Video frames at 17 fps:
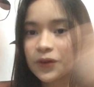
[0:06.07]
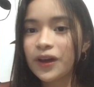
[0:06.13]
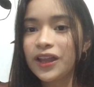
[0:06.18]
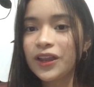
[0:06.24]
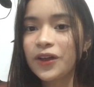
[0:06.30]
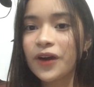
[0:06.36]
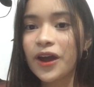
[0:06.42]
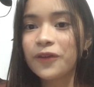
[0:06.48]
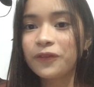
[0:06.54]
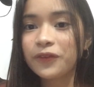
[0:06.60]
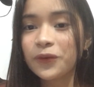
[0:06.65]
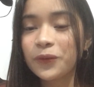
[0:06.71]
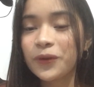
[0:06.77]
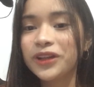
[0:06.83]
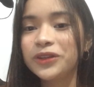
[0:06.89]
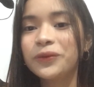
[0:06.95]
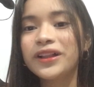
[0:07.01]
hello
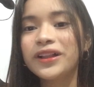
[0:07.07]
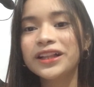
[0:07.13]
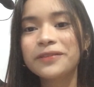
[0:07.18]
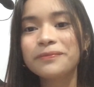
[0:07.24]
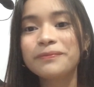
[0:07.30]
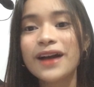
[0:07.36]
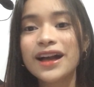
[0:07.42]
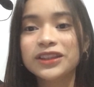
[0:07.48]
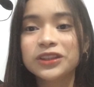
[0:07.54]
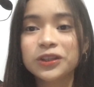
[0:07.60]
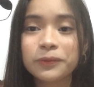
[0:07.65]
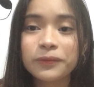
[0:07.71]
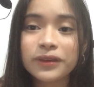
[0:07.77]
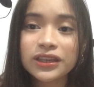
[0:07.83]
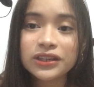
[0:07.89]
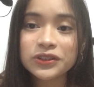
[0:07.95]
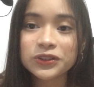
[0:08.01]
everyone, welcome back to
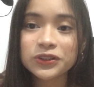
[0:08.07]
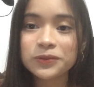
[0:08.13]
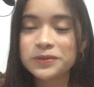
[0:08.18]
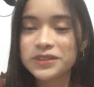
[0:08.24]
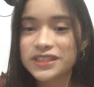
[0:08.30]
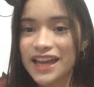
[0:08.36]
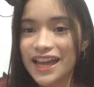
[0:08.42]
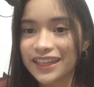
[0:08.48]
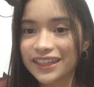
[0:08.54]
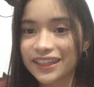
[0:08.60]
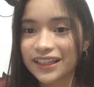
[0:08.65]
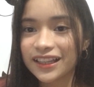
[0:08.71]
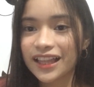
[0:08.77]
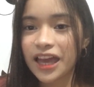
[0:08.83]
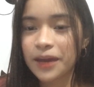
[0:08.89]
my YouTube channel.